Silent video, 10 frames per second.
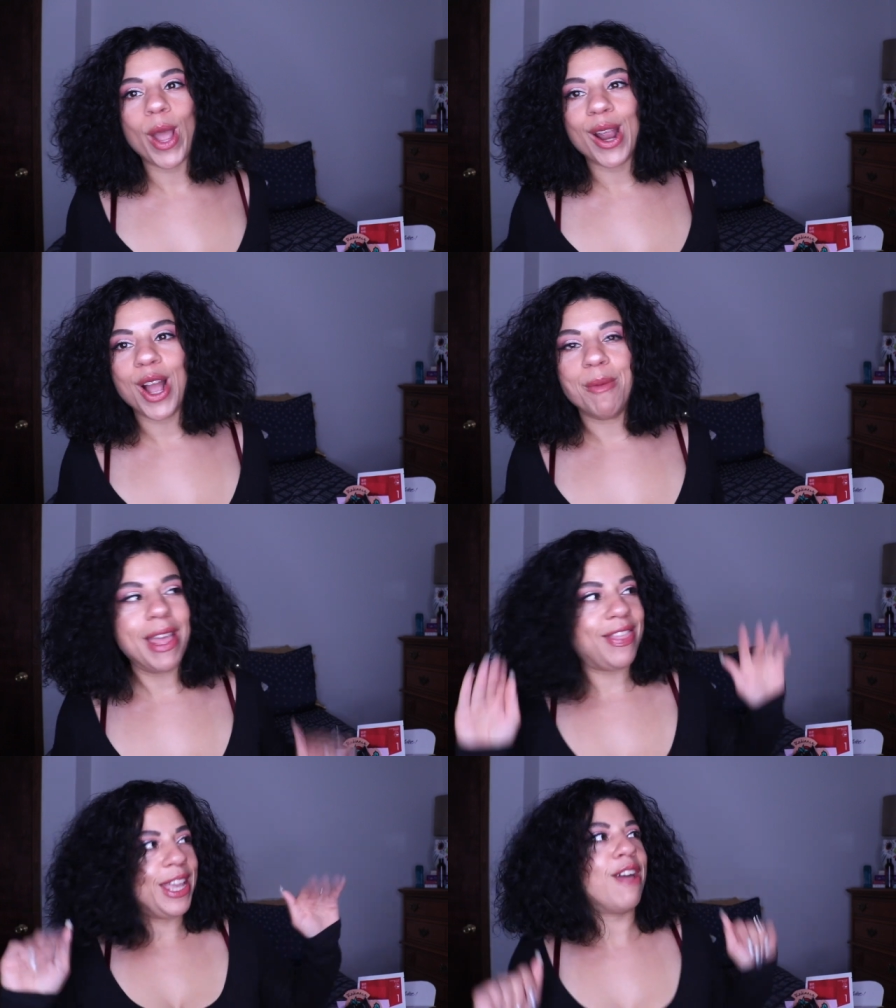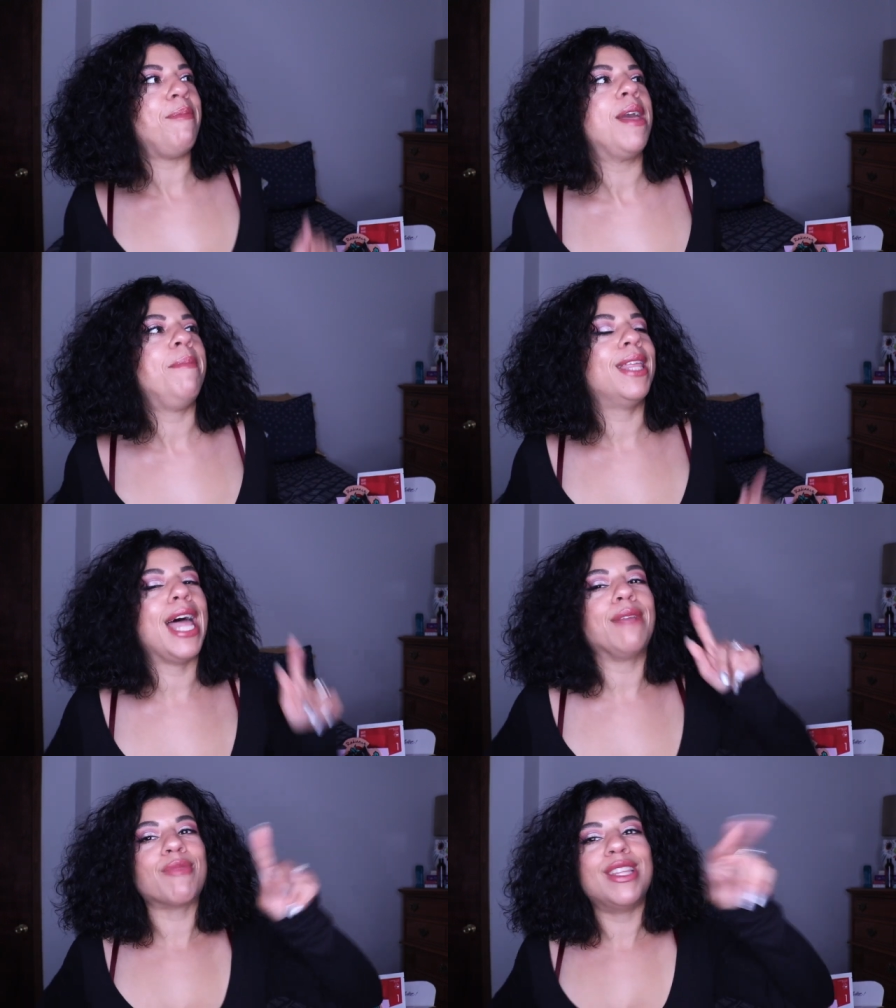wear them and think of me and be
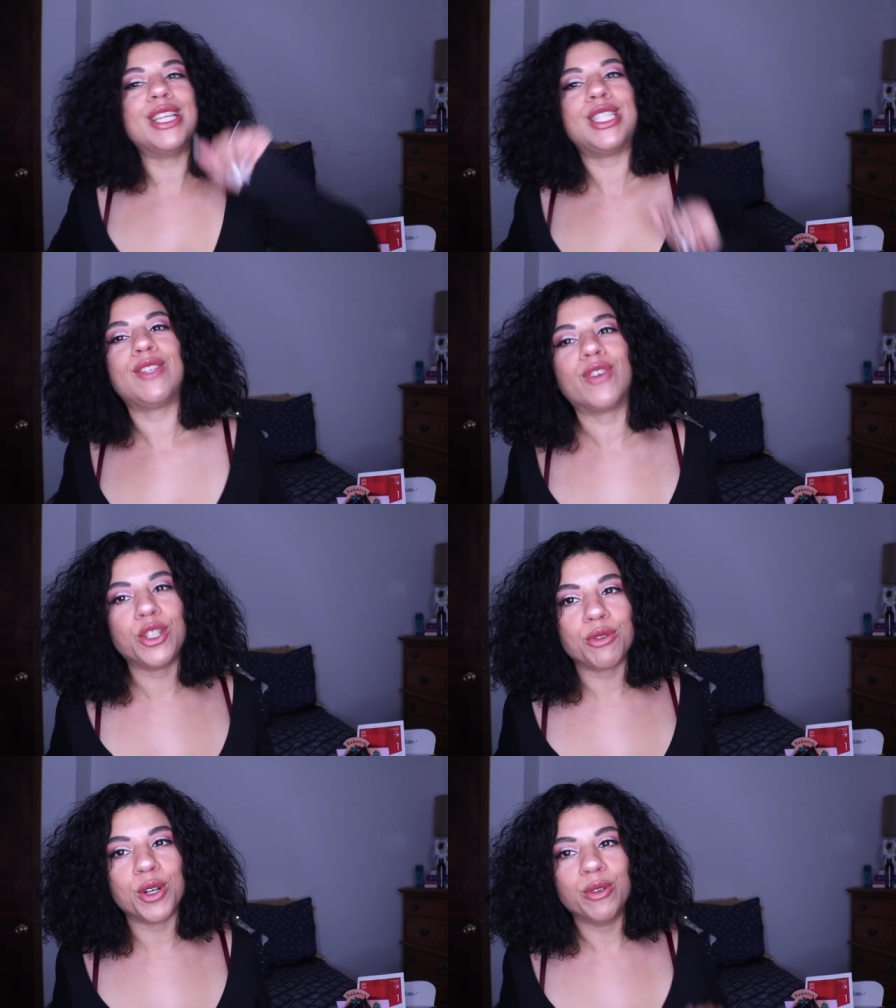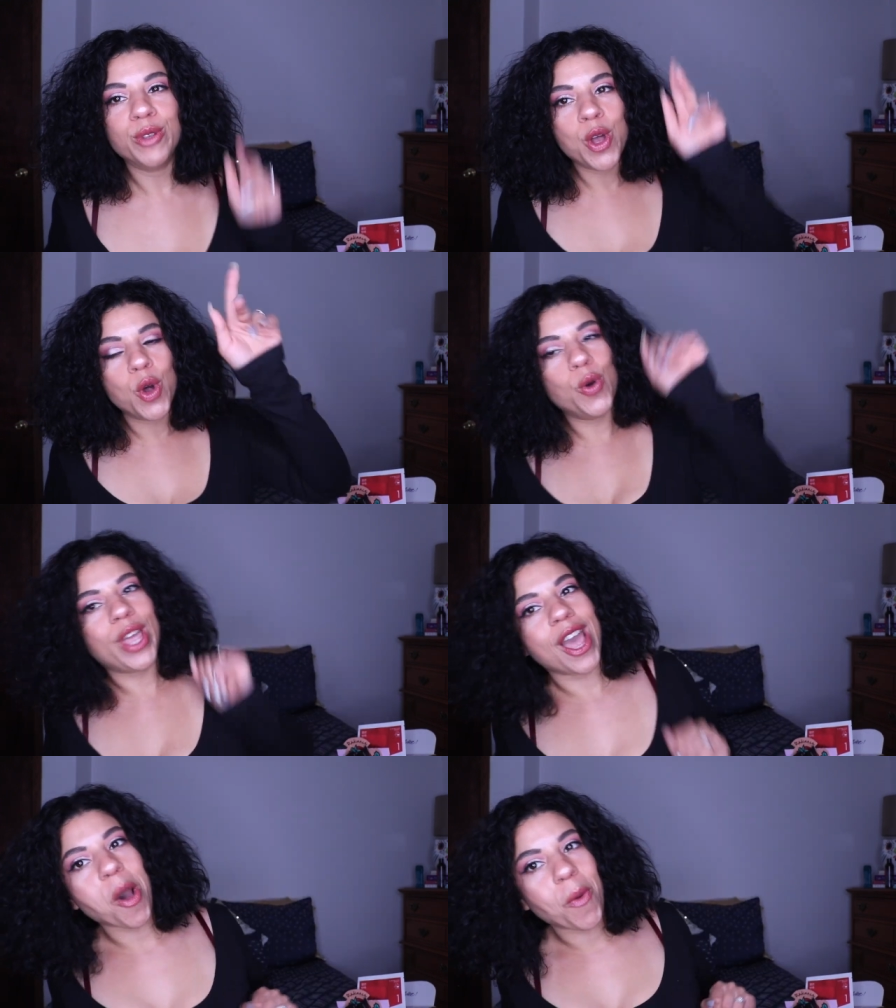like, this is for Drew who
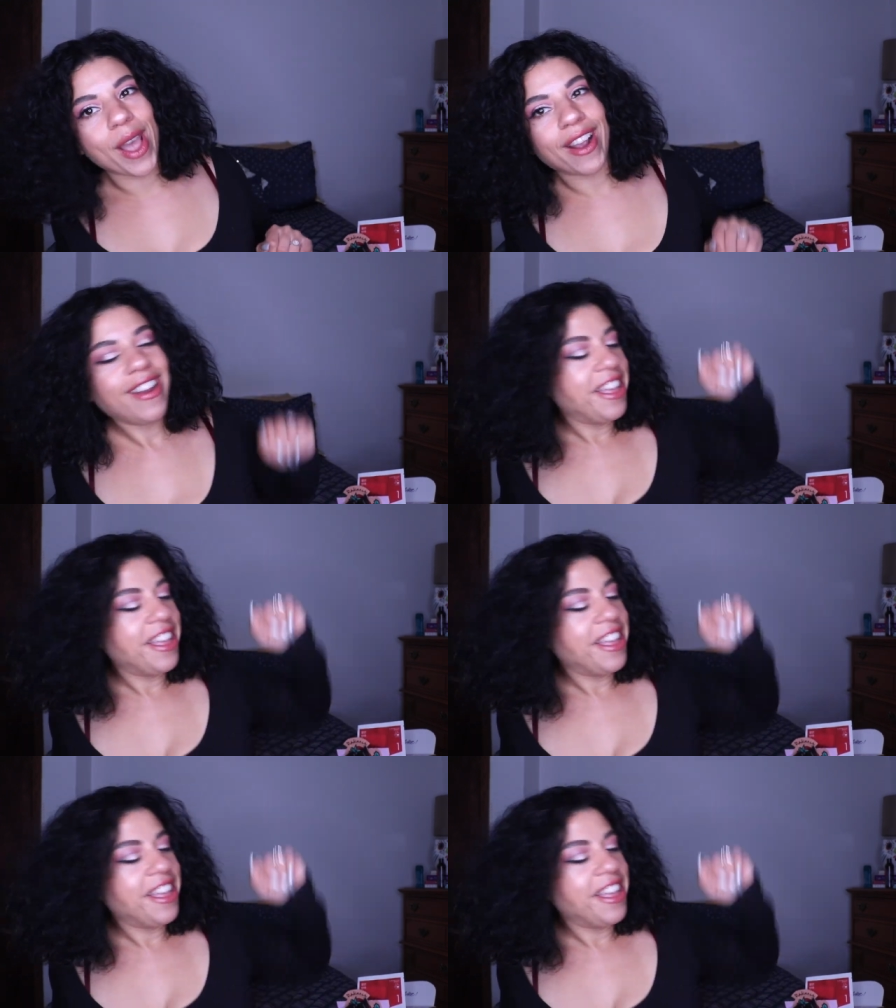can't wear